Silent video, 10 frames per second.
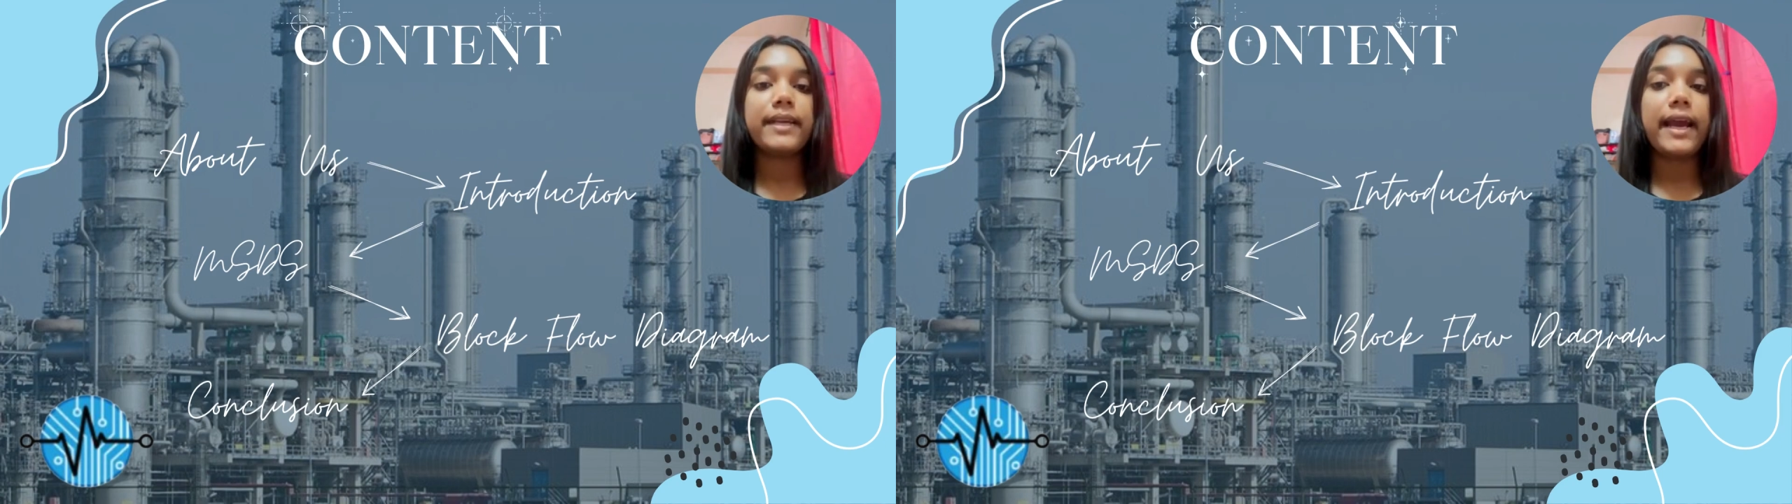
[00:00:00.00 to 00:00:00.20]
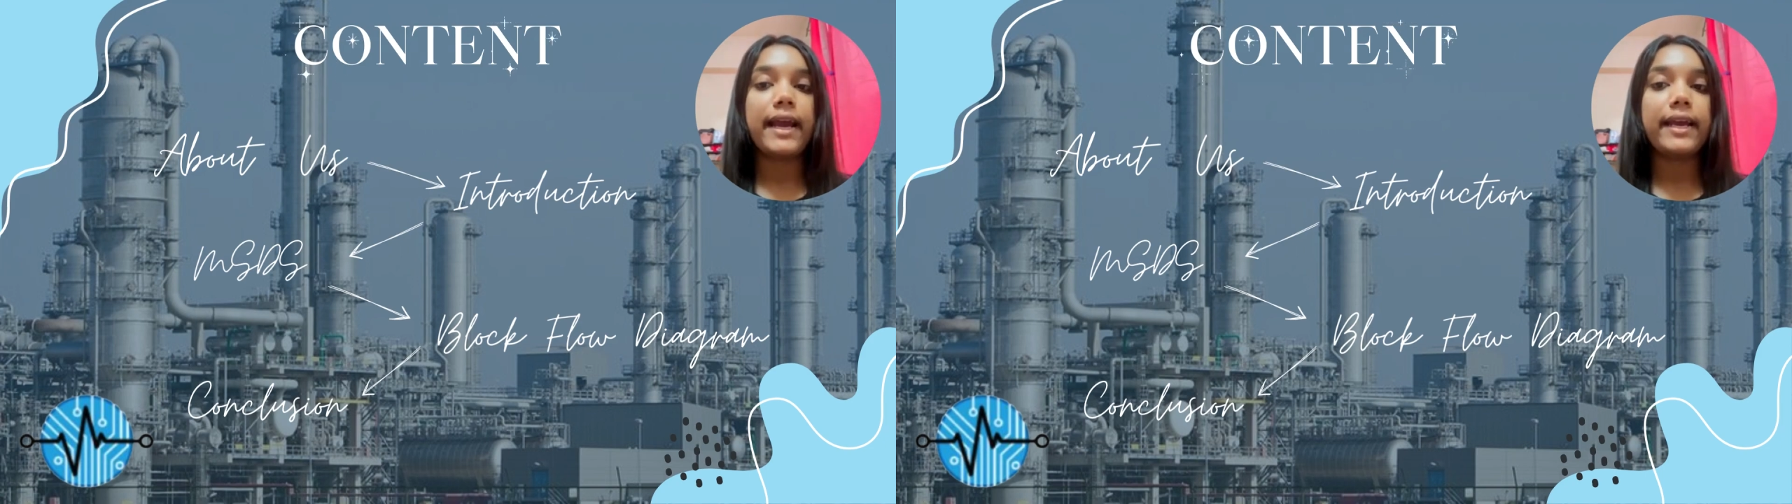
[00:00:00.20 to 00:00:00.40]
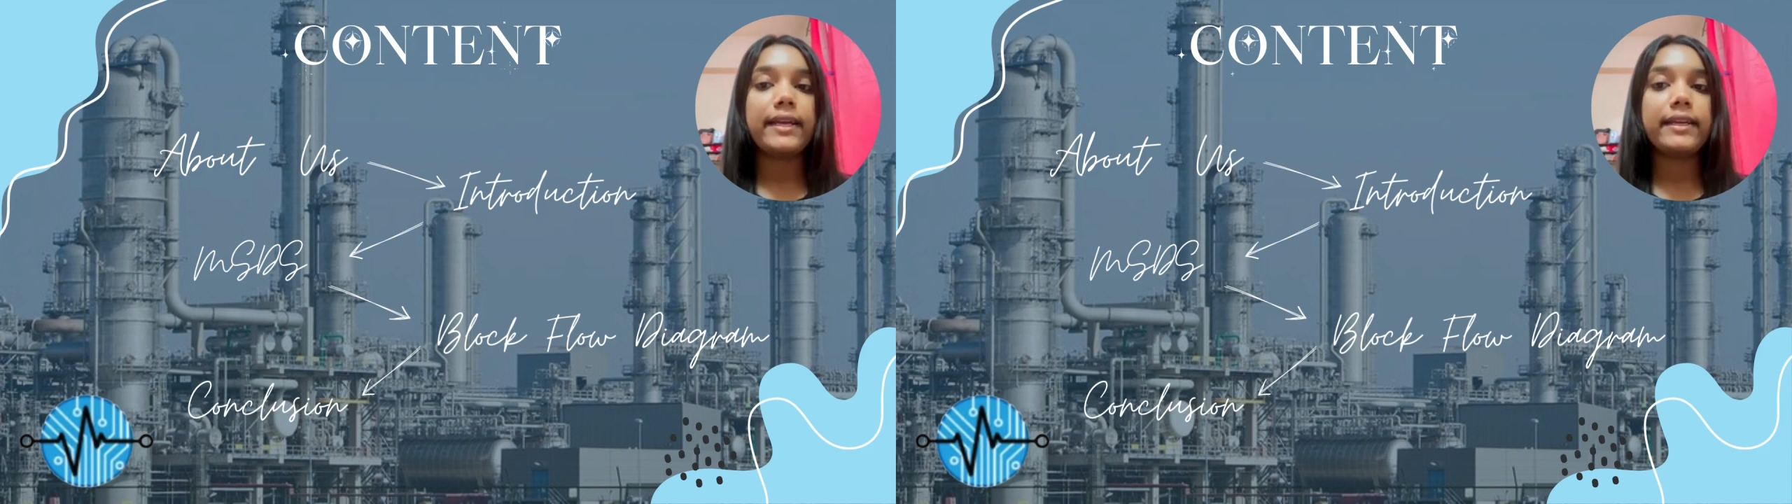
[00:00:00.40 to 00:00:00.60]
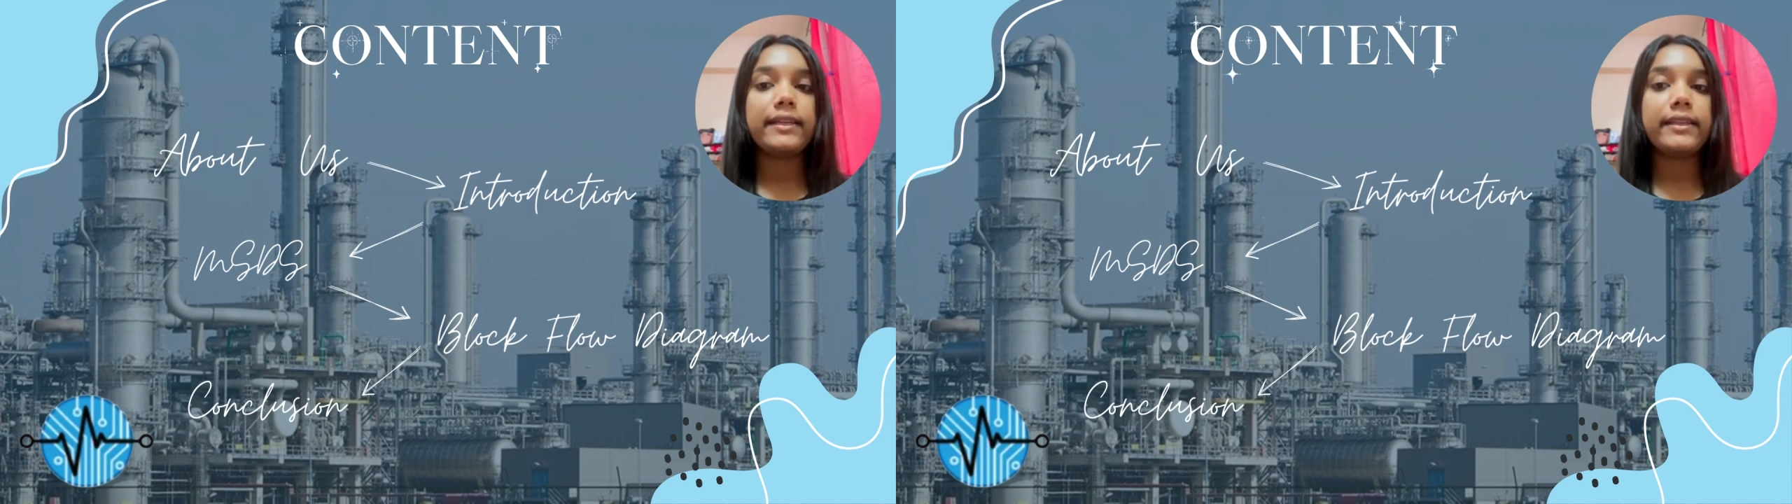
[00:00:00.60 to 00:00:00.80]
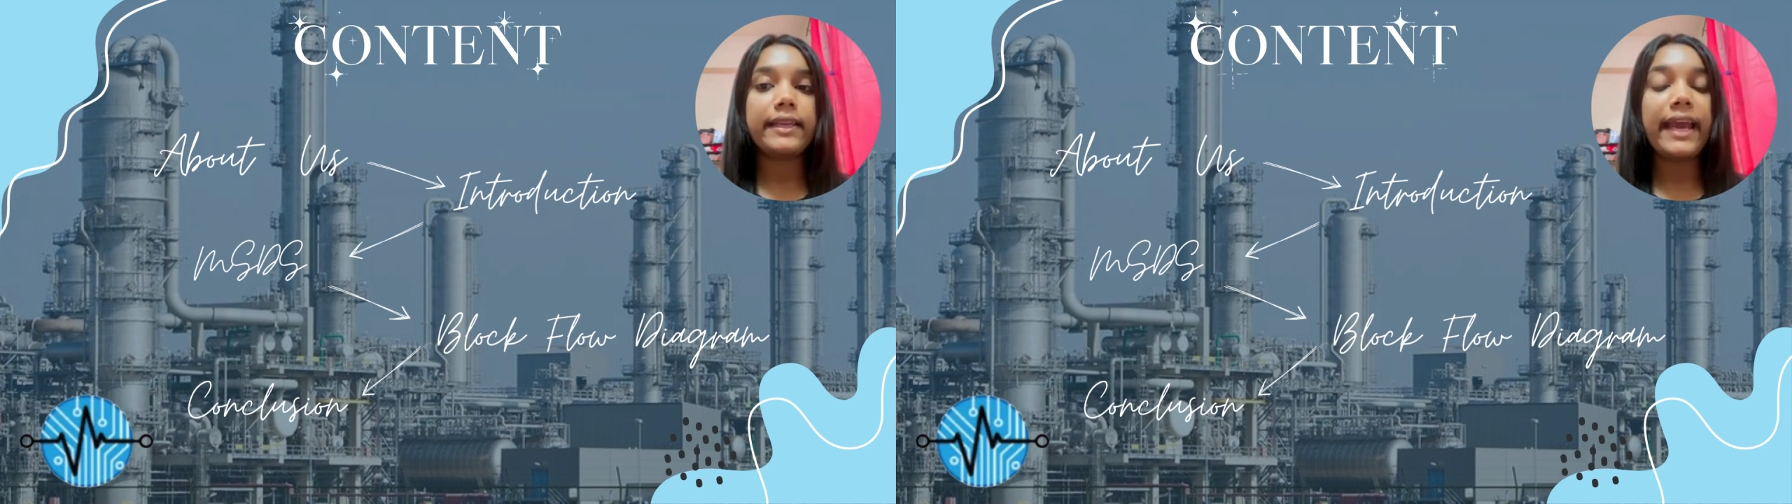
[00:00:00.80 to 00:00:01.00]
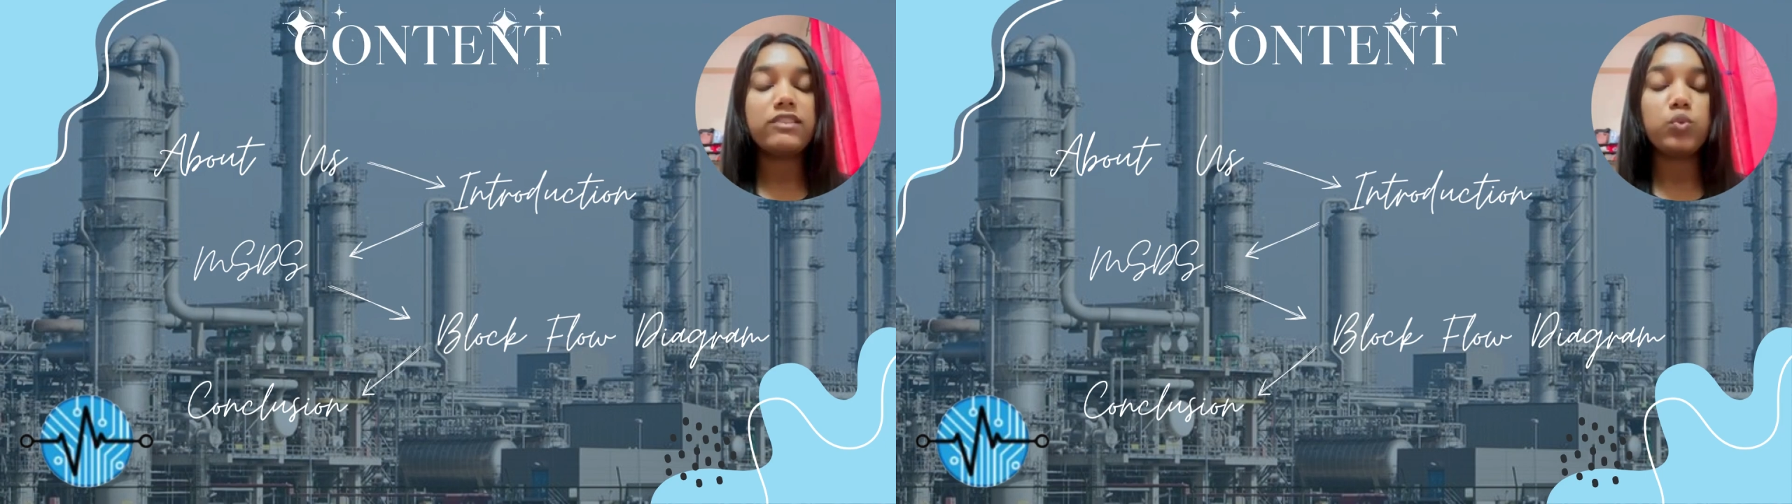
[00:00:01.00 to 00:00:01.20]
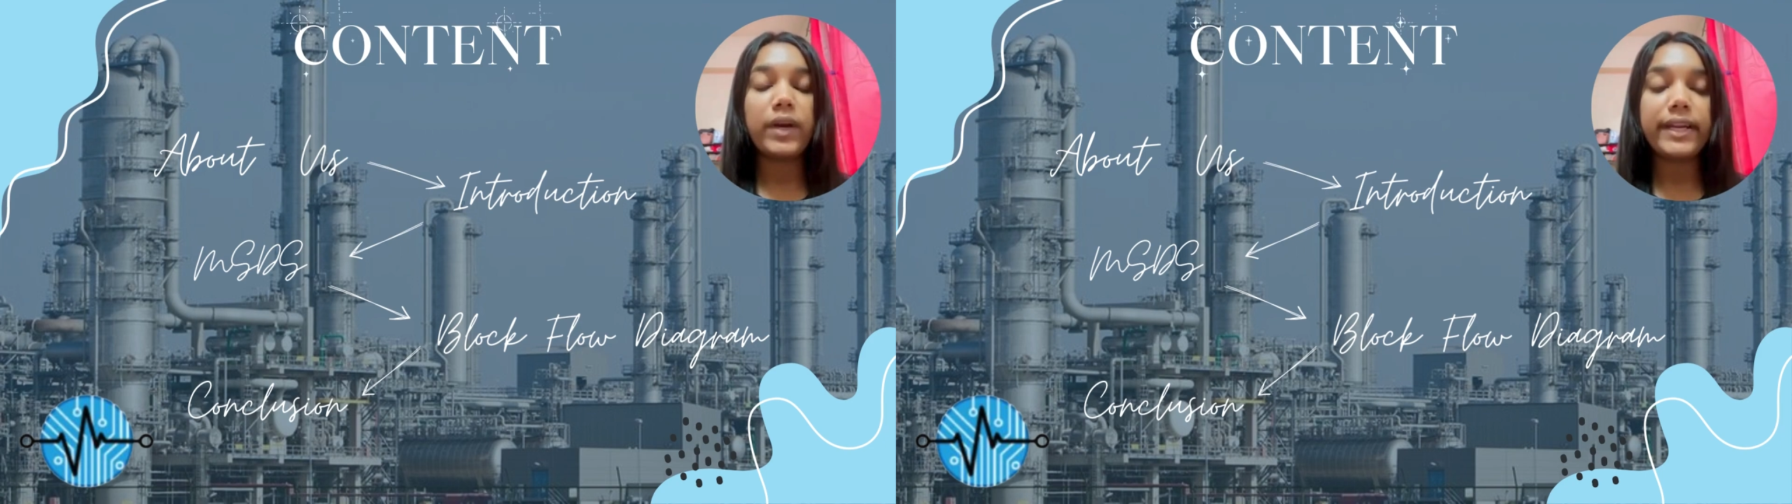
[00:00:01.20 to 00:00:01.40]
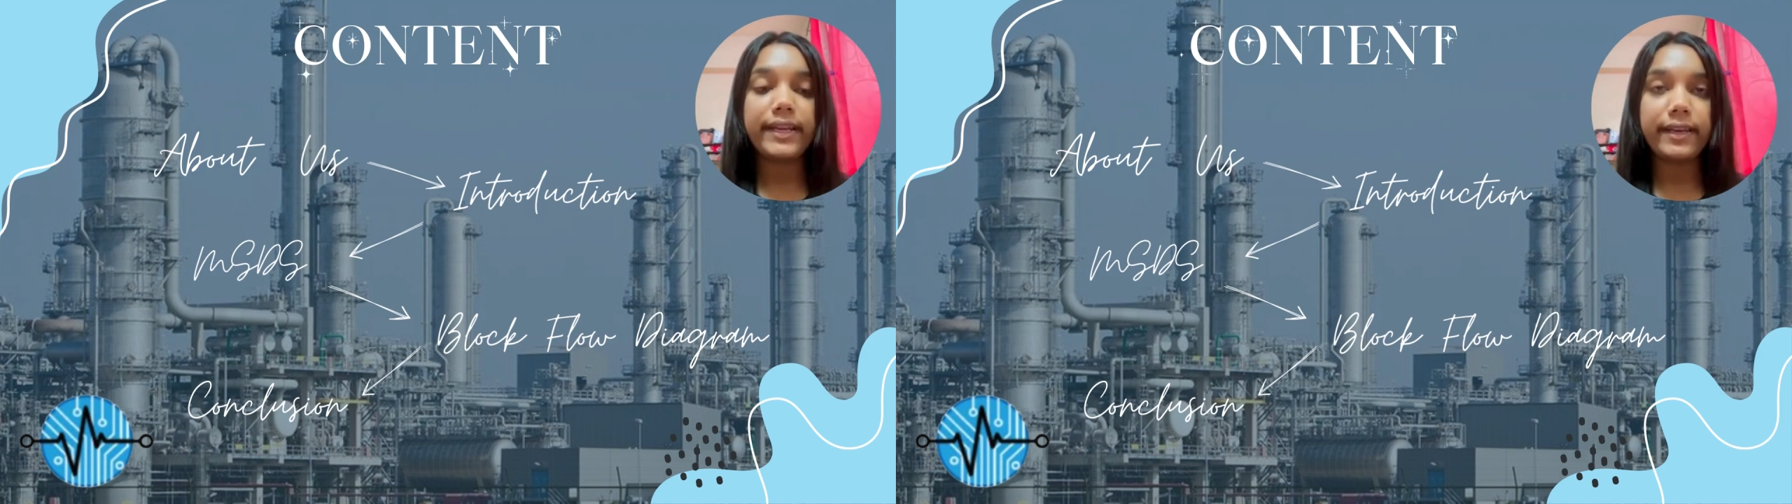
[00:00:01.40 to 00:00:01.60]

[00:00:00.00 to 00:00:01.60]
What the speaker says: and the next one